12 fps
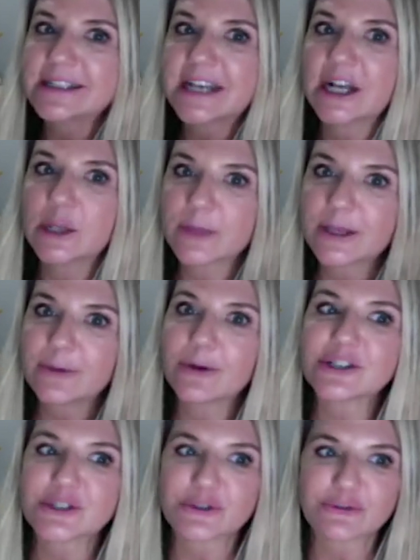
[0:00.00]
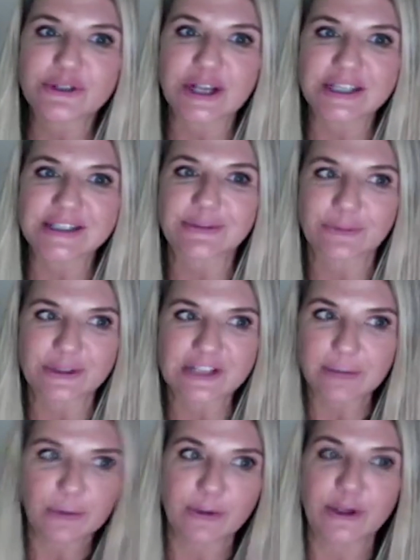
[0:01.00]
Tell me what
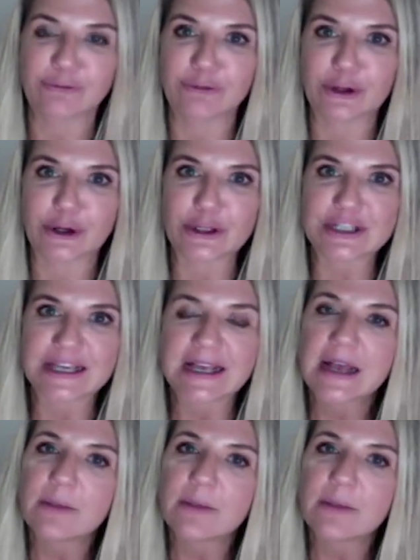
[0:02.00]
you've learned.